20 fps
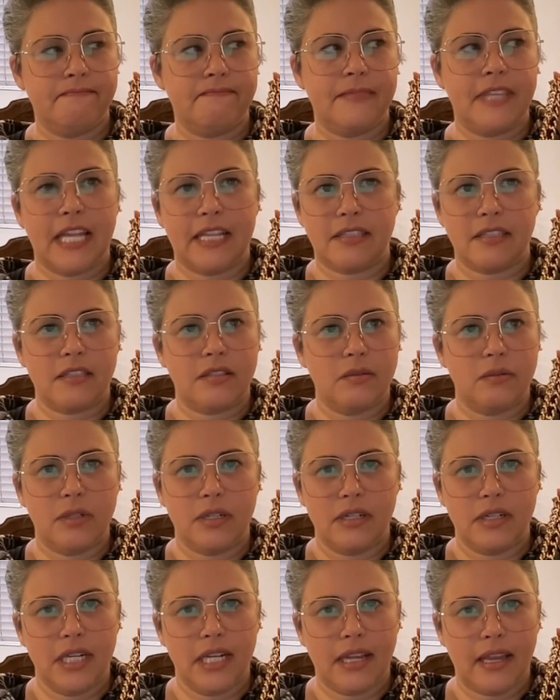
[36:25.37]
That's the
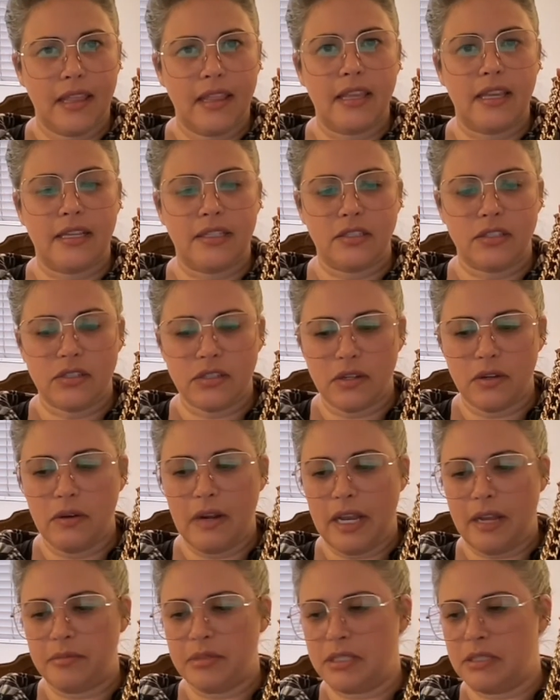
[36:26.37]
word. I think it's so
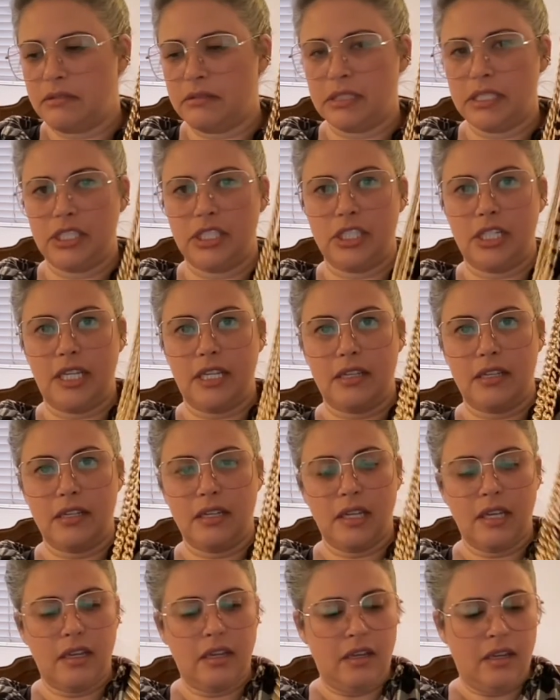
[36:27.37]
absolutely chic.
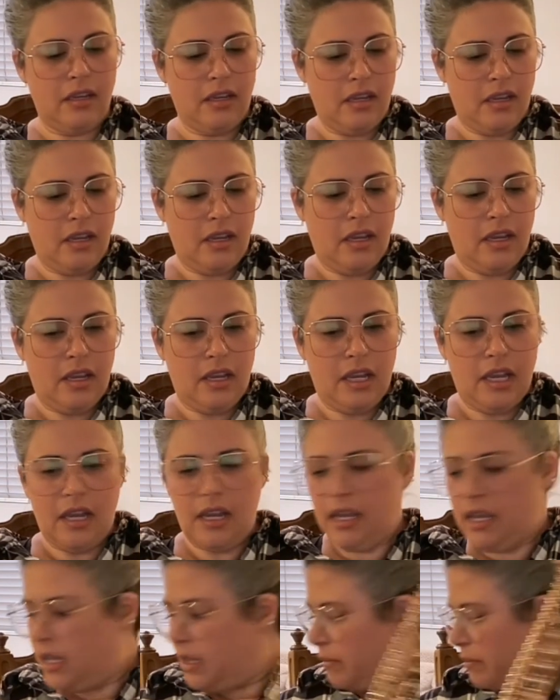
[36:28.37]

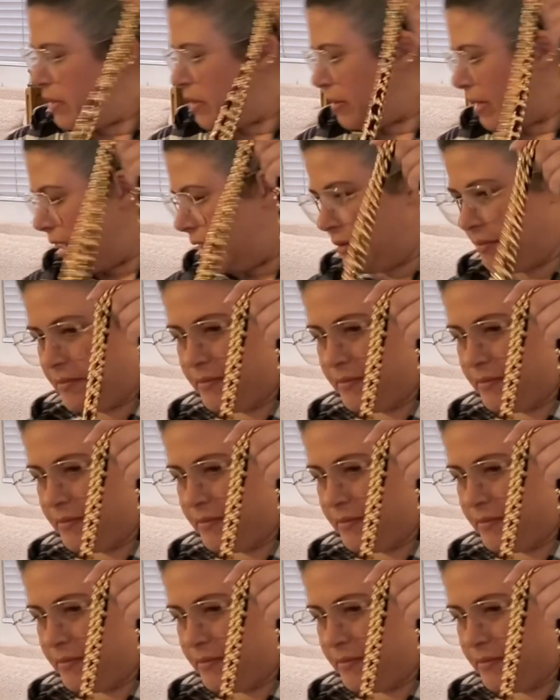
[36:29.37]
Okay,